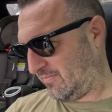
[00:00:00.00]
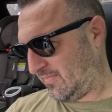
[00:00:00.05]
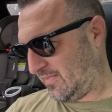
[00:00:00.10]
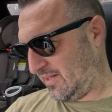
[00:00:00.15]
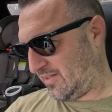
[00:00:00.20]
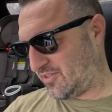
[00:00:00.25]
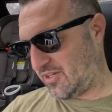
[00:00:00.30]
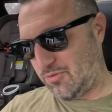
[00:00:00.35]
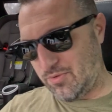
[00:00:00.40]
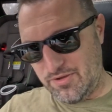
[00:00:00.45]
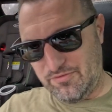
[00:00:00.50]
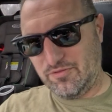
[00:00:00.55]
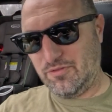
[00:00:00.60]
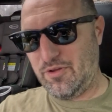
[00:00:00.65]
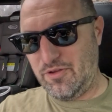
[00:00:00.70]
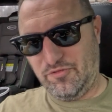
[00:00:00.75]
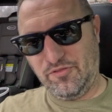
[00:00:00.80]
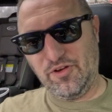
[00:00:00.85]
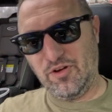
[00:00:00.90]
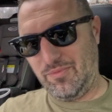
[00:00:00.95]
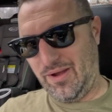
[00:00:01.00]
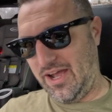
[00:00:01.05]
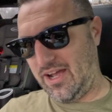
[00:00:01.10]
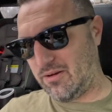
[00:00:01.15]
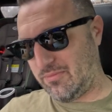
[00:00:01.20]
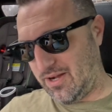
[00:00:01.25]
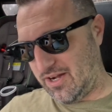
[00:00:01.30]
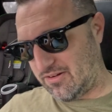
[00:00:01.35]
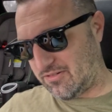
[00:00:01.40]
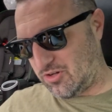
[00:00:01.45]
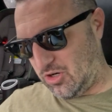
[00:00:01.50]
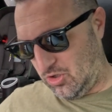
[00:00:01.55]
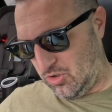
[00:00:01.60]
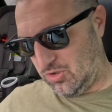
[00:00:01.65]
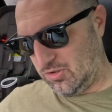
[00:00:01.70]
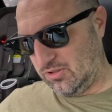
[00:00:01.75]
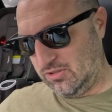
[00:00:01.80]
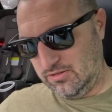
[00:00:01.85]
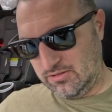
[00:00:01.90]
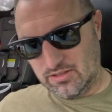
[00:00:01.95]
So we feel bad about
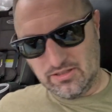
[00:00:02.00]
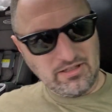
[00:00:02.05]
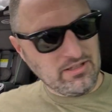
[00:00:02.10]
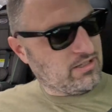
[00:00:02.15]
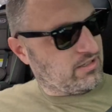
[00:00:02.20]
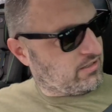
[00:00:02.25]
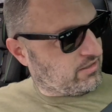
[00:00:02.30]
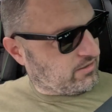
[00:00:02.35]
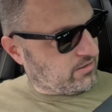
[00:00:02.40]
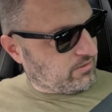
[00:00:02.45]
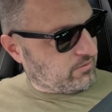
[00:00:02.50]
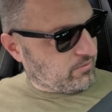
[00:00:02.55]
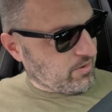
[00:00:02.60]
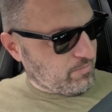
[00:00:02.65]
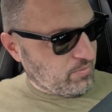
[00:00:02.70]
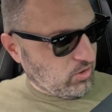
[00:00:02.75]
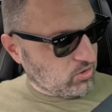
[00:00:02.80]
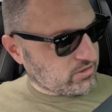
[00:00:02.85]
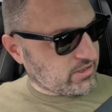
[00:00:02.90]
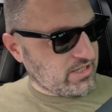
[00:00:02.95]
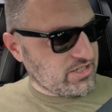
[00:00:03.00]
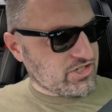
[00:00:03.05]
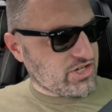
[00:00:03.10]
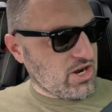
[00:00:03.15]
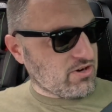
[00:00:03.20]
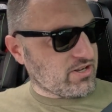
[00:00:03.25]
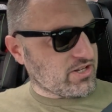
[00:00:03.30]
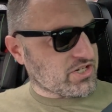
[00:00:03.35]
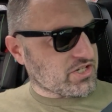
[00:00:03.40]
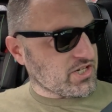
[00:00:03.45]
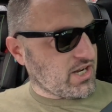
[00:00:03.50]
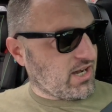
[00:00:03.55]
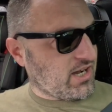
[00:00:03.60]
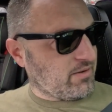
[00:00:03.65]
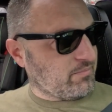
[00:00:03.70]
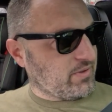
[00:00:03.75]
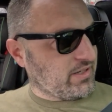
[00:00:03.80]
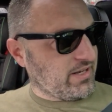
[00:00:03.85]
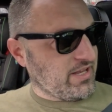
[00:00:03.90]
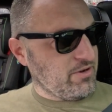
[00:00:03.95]
Cole. We pulled it in Jonah's
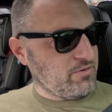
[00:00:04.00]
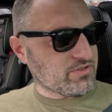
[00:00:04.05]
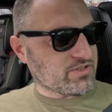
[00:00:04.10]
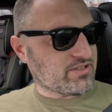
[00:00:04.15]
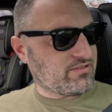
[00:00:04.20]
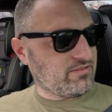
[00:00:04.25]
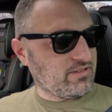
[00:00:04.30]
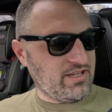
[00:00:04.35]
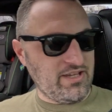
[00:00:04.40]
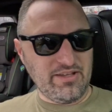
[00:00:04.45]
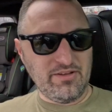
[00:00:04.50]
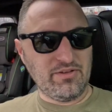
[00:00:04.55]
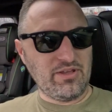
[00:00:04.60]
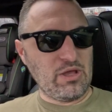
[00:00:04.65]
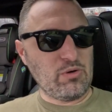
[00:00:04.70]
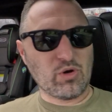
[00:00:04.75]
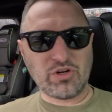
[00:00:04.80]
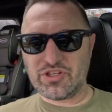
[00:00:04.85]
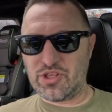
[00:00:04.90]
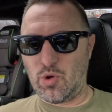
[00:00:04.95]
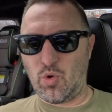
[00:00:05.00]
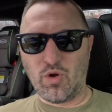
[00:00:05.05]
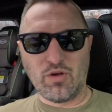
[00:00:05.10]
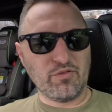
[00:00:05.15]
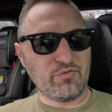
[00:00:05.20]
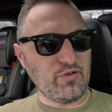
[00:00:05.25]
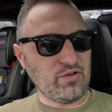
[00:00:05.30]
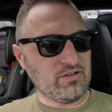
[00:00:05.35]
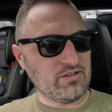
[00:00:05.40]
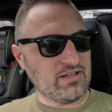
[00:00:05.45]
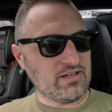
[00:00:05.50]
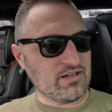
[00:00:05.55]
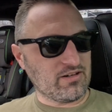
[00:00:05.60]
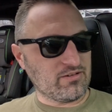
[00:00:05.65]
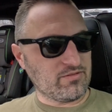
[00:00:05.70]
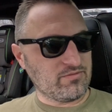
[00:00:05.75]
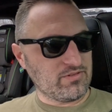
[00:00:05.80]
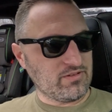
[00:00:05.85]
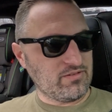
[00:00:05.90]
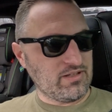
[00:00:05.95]
shop, and he works in the oil field,
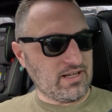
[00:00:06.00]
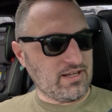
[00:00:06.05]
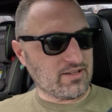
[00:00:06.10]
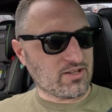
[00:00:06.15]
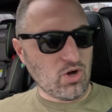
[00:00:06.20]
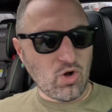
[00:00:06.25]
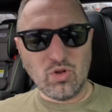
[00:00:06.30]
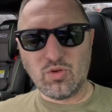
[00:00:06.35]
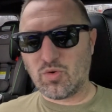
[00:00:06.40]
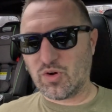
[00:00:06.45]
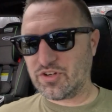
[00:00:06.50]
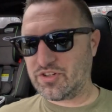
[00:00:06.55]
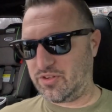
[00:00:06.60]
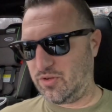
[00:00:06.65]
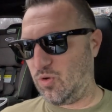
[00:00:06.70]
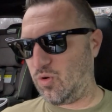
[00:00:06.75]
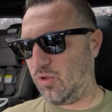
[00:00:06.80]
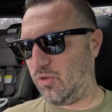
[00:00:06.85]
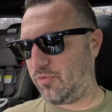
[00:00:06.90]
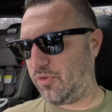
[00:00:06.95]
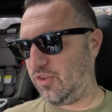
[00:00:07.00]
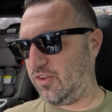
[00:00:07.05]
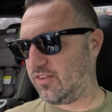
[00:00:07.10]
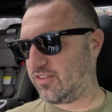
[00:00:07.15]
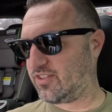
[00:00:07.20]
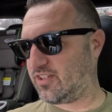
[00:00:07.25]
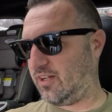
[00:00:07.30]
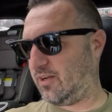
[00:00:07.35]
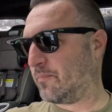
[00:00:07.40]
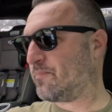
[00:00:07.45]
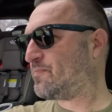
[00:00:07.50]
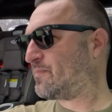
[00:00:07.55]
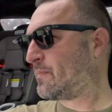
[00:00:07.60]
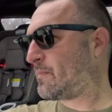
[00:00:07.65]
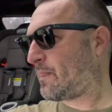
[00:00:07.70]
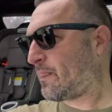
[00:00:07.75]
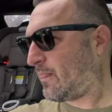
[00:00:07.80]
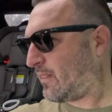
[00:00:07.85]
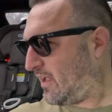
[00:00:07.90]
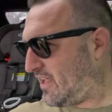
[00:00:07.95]
or Cole works in the oil field, so
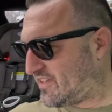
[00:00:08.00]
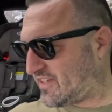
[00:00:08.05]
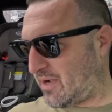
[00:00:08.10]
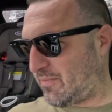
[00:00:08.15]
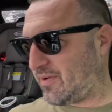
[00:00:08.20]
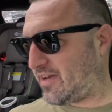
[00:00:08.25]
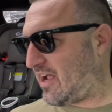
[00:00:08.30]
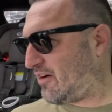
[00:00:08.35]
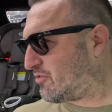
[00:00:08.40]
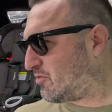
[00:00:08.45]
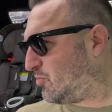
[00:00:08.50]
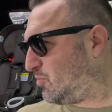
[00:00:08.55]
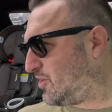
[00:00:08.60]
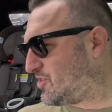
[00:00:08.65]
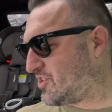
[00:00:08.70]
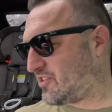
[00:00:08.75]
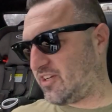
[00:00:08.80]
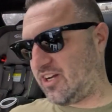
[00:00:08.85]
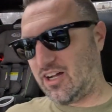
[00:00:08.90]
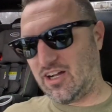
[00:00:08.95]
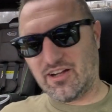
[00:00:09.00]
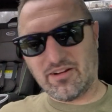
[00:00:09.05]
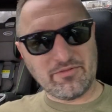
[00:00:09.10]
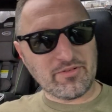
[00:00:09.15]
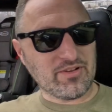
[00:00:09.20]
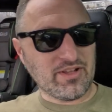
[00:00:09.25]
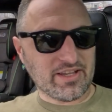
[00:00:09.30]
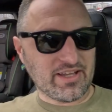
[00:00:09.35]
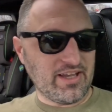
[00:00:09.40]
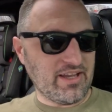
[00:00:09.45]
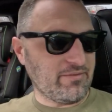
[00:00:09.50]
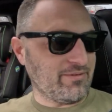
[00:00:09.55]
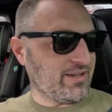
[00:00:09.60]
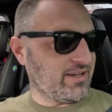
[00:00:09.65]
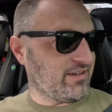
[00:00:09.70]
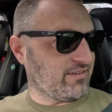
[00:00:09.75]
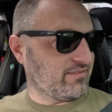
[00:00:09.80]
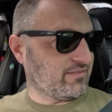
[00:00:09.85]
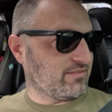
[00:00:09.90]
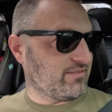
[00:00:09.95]
he's coming down from Wichita, and we're like, hey
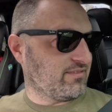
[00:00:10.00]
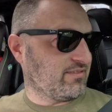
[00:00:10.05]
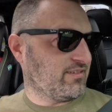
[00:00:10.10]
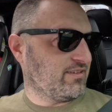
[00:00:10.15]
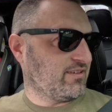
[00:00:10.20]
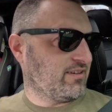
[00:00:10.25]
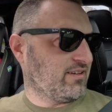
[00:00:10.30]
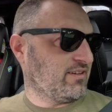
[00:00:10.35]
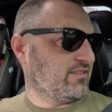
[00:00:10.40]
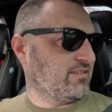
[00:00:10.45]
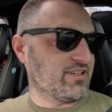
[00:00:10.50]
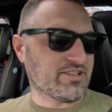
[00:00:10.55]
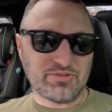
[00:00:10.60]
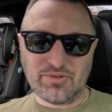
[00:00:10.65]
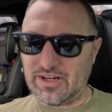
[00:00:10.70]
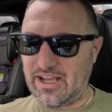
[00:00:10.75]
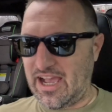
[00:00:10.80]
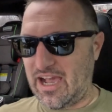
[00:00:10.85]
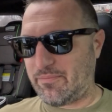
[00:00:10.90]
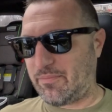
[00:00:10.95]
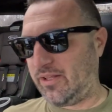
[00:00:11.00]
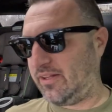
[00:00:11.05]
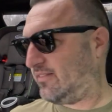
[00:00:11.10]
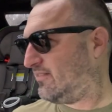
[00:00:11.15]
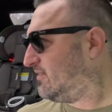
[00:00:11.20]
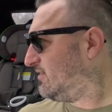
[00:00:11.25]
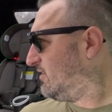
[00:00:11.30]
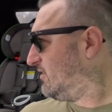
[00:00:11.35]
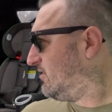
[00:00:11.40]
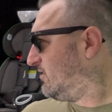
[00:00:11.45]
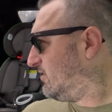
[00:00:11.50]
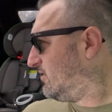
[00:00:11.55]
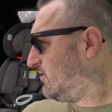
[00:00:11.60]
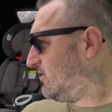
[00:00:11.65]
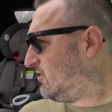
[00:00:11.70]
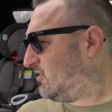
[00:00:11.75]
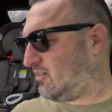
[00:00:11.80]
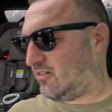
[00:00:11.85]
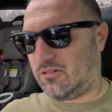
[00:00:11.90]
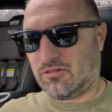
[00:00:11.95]
man, this is what happened.
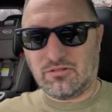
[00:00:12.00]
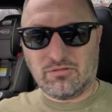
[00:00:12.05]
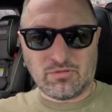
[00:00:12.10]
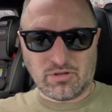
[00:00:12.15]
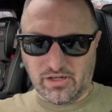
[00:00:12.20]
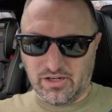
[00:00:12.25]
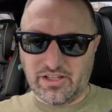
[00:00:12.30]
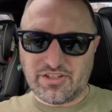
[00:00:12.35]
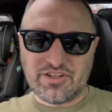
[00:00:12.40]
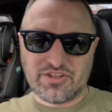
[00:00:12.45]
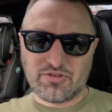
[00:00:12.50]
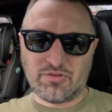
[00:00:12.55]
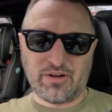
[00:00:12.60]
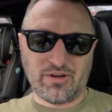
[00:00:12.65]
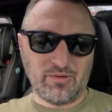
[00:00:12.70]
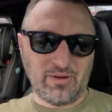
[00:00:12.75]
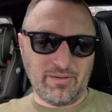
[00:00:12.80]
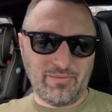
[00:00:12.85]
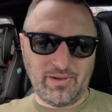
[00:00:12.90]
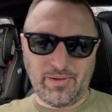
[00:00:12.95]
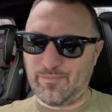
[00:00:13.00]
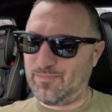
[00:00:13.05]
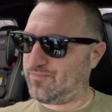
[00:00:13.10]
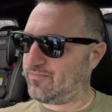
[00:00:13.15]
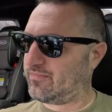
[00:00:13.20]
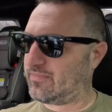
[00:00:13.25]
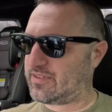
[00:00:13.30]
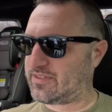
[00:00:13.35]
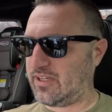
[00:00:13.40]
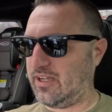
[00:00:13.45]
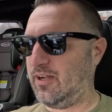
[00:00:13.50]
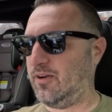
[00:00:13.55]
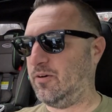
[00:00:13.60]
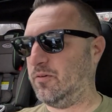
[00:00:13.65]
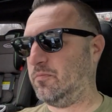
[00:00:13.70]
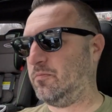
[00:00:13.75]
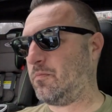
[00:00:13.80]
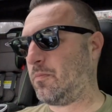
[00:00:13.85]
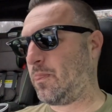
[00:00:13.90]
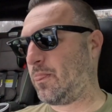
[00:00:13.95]
We're gonna get you squared away, man.
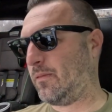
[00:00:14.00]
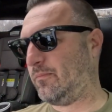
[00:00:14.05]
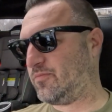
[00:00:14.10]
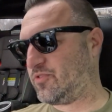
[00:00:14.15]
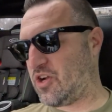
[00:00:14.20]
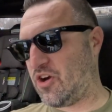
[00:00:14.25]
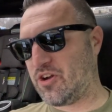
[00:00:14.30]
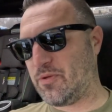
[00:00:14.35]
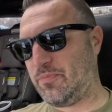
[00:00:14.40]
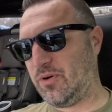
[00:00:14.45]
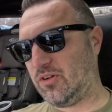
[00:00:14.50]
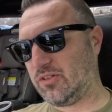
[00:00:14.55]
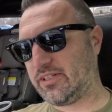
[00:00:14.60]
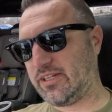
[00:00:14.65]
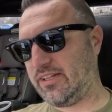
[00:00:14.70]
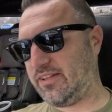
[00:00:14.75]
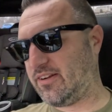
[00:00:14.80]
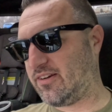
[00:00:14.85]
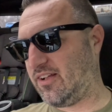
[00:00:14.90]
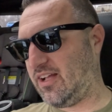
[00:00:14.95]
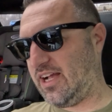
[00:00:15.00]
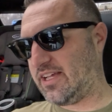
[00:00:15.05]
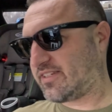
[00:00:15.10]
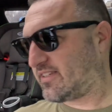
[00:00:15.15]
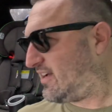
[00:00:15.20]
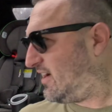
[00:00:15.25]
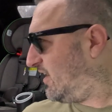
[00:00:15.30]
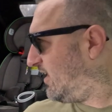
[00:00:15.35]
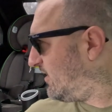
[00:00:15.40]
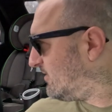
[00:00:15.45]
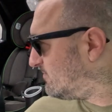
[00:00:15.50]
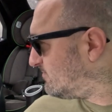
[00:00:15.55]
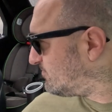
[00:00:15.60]
So Jonah pulled it in there last night.